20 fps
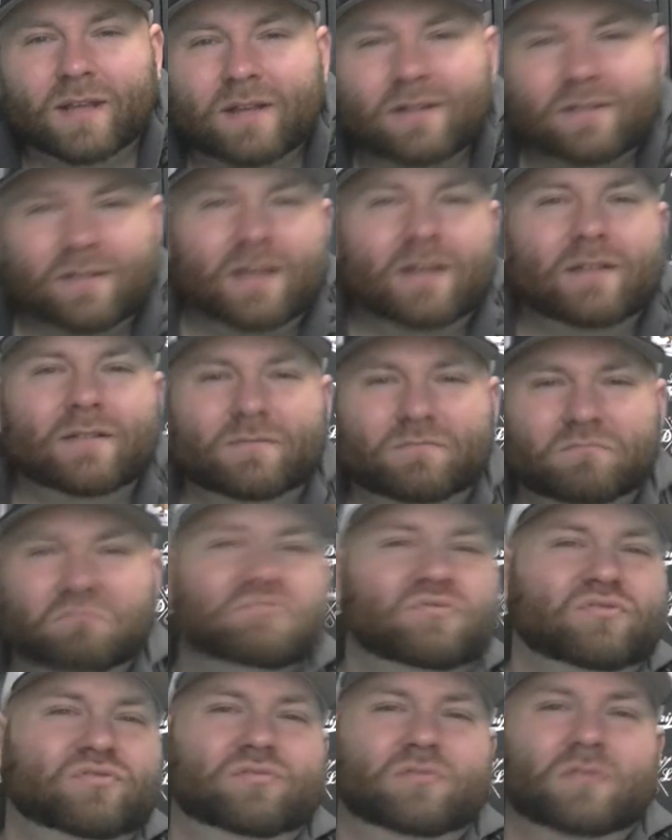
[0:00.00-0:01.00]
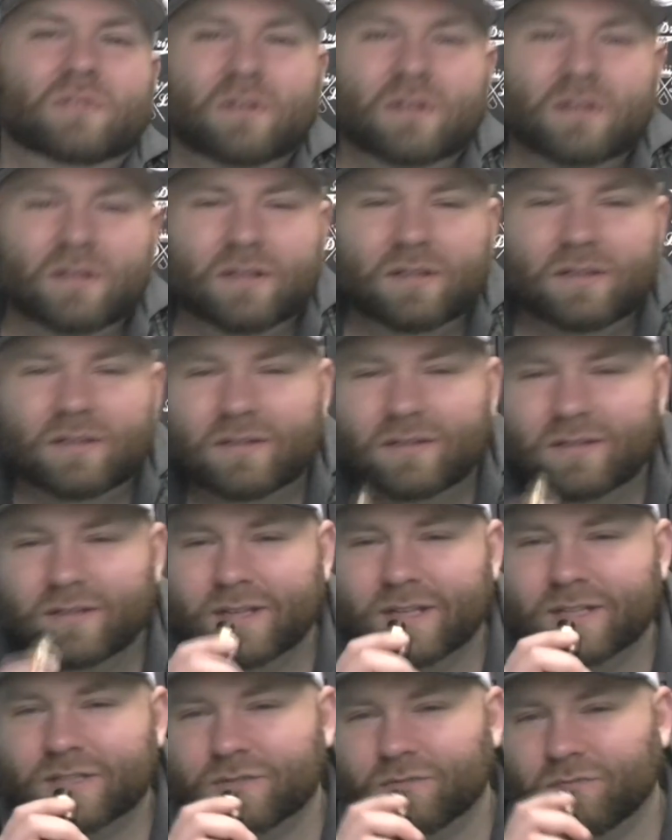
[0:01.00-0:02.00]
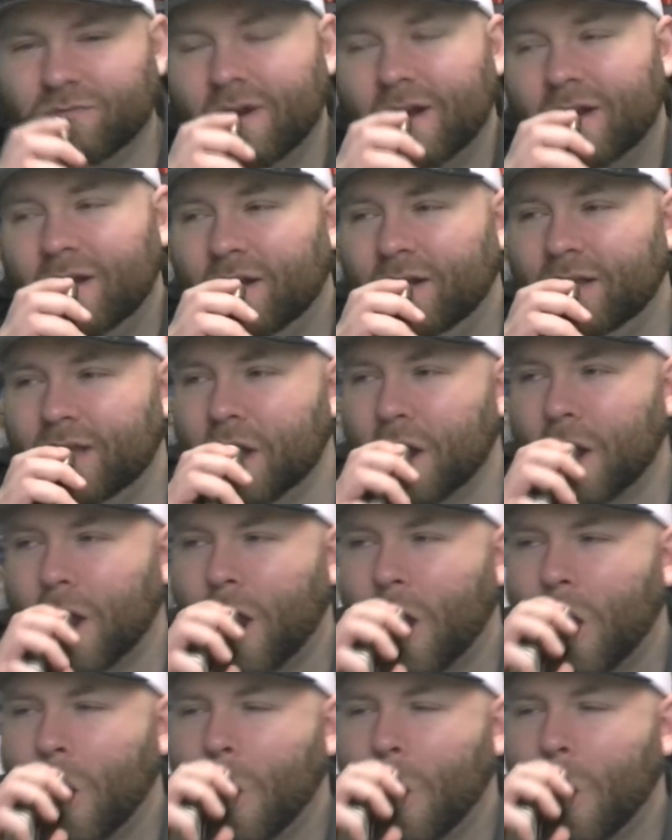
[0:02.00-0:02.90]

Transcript: That'll get you right on there.